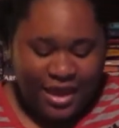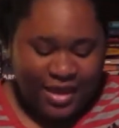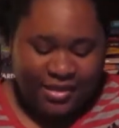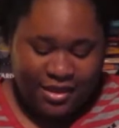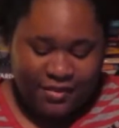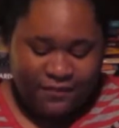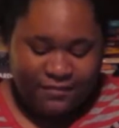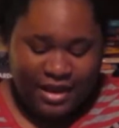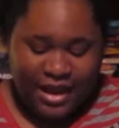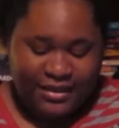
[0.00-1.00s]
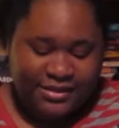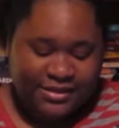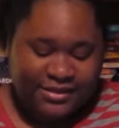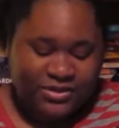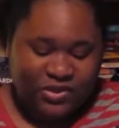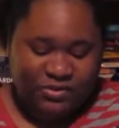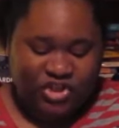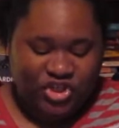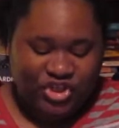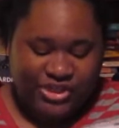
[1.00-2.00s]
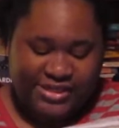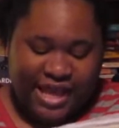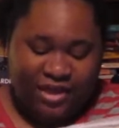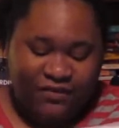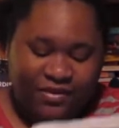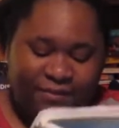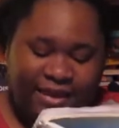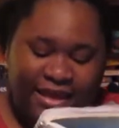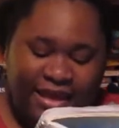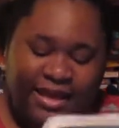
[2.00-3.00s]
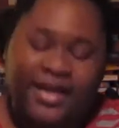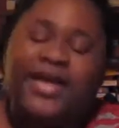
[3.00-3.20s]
And then I listened to The Magician's Elephant by Kate